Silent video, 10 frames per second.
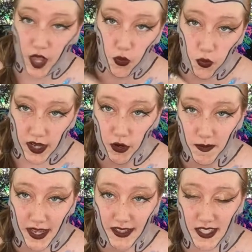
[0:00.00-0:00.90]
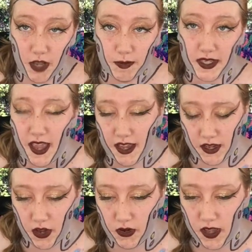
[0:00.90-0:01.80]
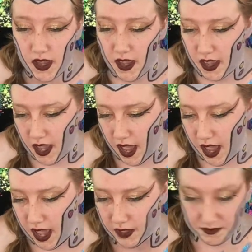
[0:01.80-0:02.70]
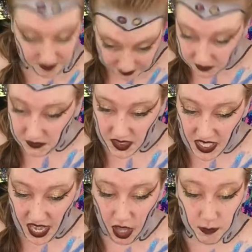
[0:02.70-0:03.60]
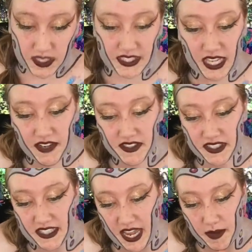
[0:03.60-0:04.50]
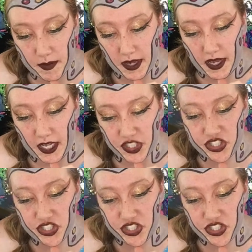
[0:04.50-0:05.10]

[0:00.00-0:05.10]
when Omega's helping Echo help the slaves escape, she